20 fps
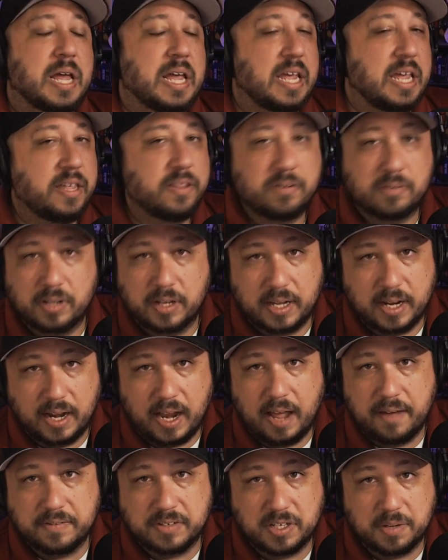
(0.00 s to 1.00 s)
Either looking at
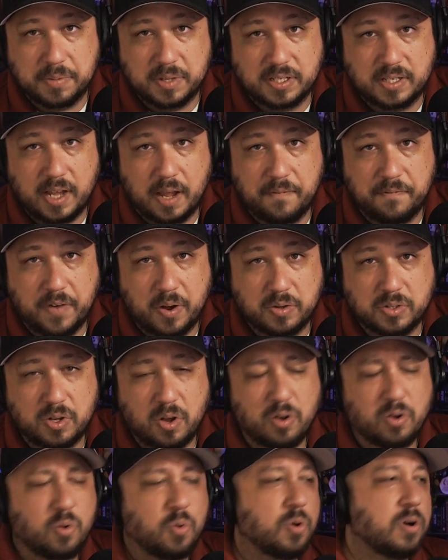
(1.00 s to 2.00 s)
having some of the same folks
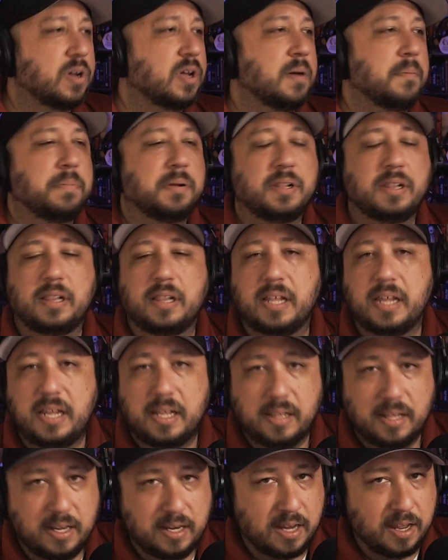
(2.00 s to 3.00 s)
on or a
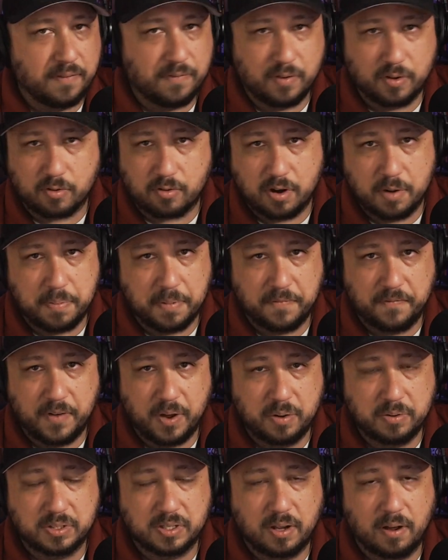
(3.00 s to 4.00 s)
completely different group of
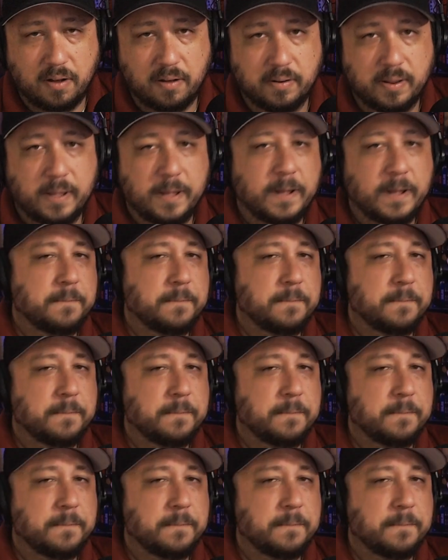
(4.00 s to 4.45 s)
folks on.